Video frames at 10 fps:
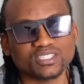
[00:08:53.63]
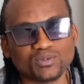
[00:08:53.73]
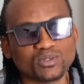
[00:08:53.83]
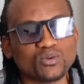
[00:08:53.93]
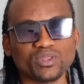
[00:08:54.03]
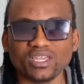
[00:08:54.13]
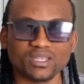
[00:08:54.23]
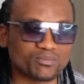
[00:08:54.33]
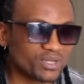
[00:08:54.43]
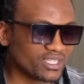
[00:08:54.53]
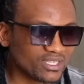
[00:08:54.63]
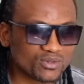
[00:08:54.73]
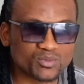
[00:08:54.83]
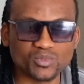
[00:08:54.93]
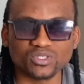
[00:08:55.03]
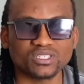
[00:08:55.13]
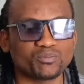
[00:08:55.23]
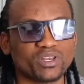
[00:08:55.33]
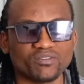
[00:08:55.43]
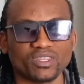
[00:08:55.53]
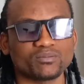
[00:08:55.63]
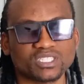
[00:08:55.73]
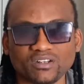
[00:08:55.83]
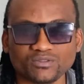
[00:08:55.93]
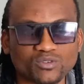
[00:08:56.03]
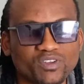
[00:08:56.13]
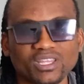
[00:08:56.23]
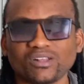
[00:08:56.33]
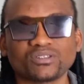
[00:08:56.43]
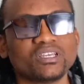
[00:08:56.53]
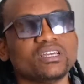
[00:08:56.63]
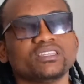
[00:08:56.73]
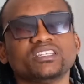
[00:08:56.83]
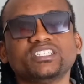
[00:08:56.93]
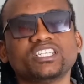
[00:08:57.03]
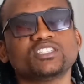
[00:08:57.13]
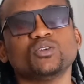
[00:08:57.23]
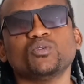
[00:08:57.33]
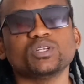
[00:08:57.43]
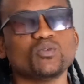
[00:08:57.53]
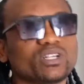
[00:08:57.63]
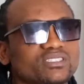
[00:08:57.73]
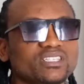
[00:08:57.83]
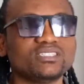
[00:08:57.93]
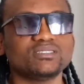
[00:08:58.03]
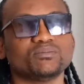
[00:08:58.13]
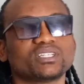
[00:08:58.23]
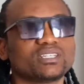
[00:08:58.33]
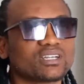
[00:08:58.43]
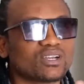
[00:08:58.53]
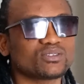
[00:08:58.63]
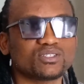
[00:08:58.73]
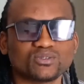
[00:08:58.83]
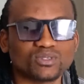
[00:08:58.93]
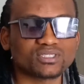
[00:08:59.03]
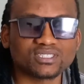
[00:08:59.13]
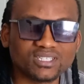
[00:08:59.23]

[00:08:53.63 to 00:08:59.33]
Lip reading: they will go there and play their own music, play for themselves. We find out the DJ is the only one dancing, but the crowd is not.